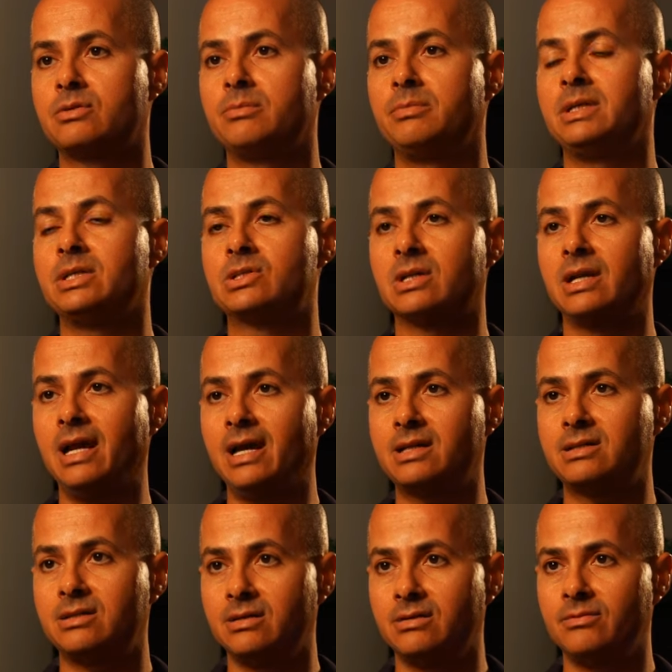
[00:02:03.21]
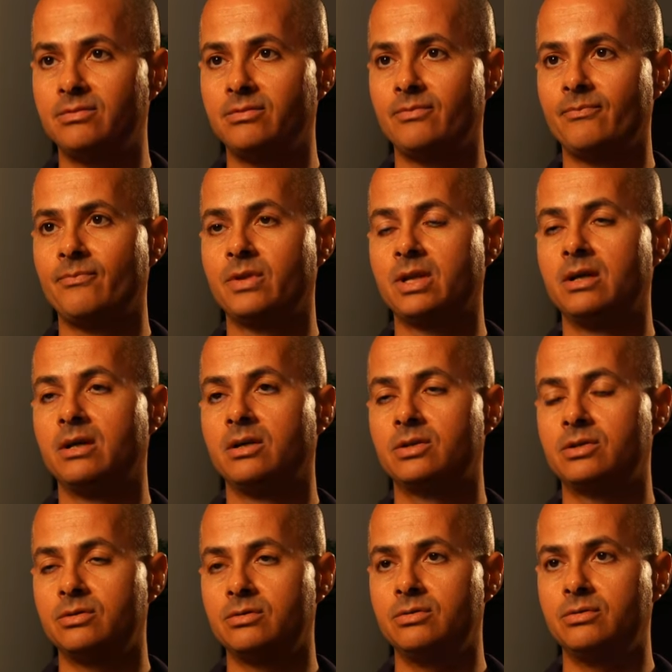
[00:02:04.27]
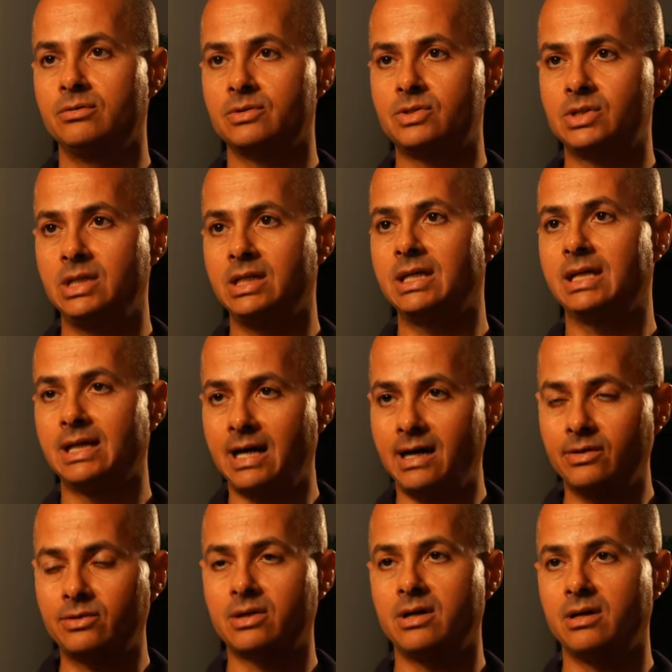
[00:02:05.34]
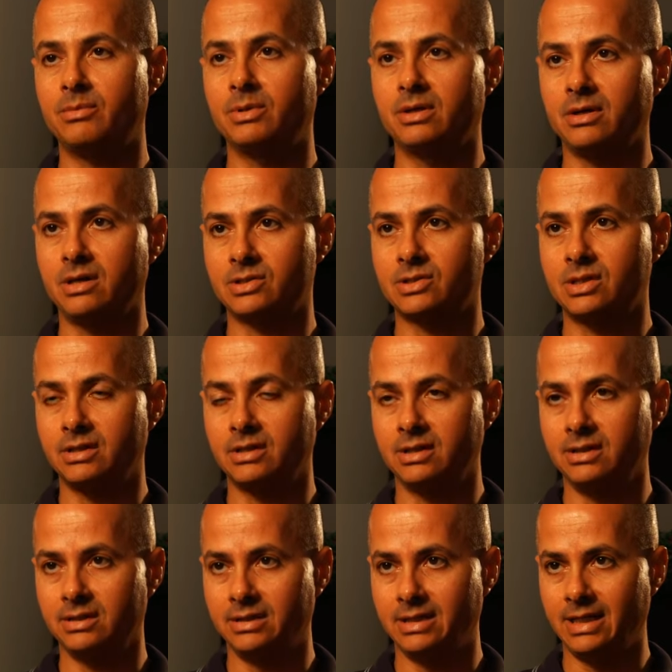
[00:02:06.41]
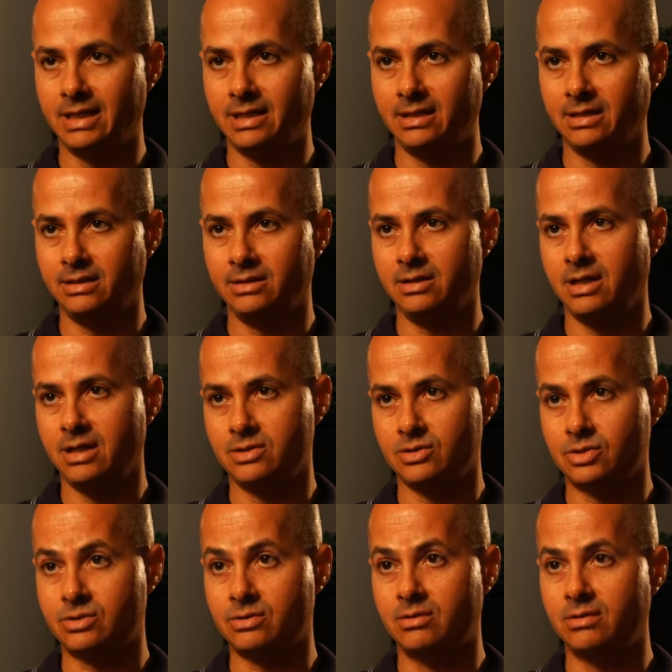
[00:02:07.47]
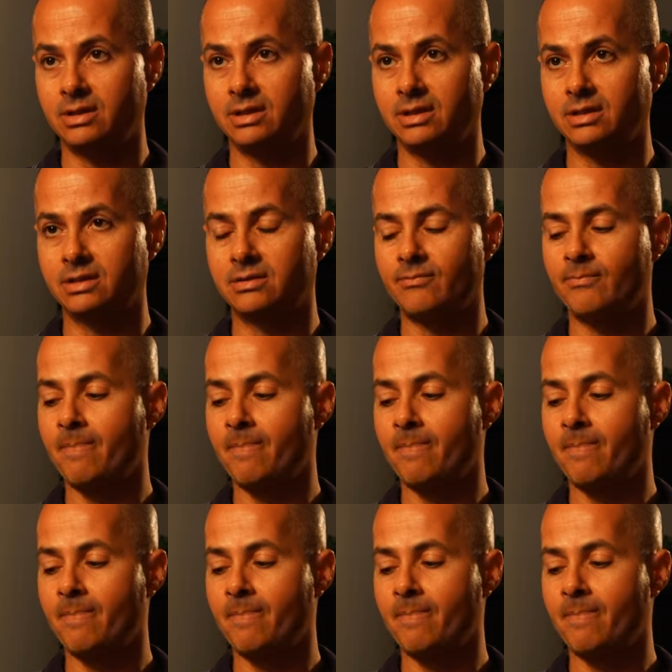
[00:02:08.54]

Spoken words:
to be selective to seeking out carbon dioxide and storing it.